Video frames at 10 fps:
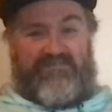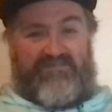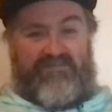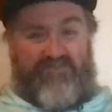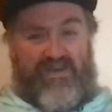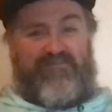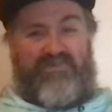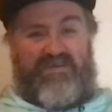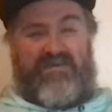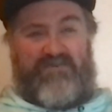
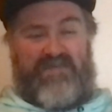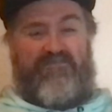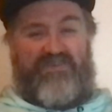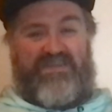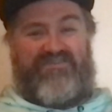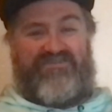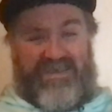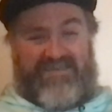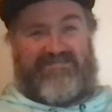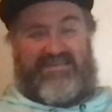Frankfurt, well, they finished
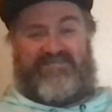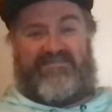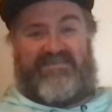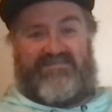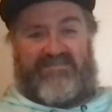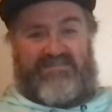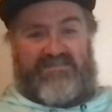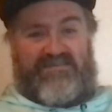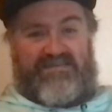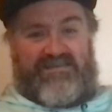6th last season,
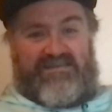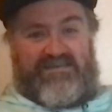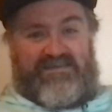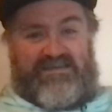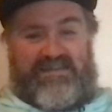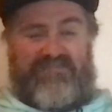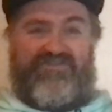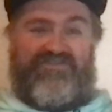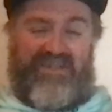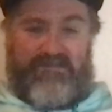and they've
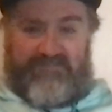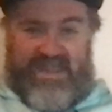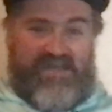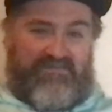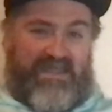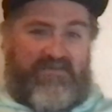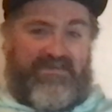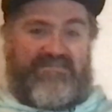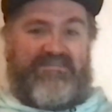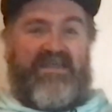slipped down now
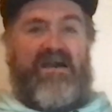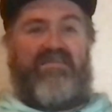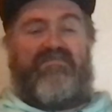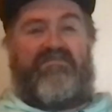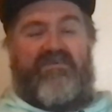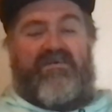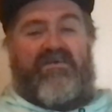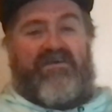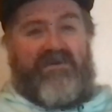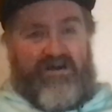into 9th
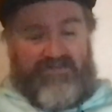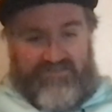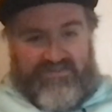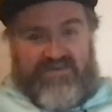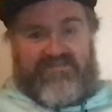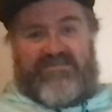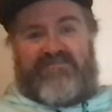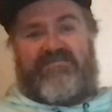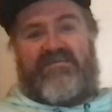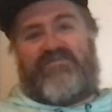on
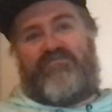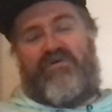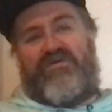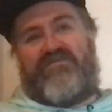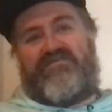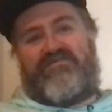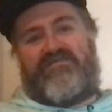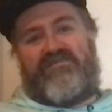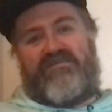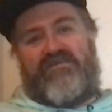36 points.
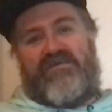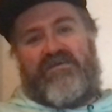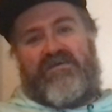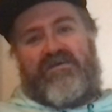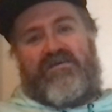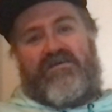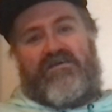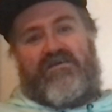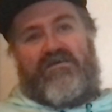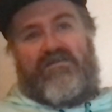
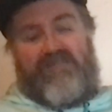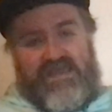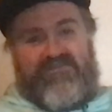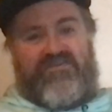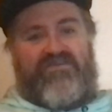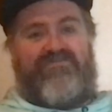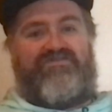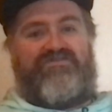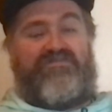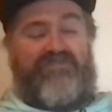
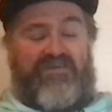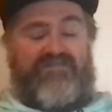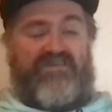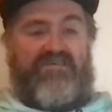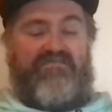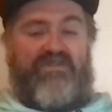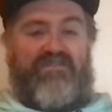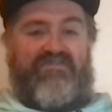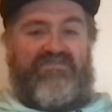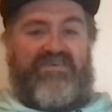Leverkusen's 15th win of
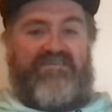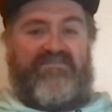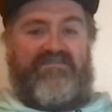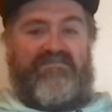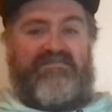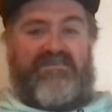the season,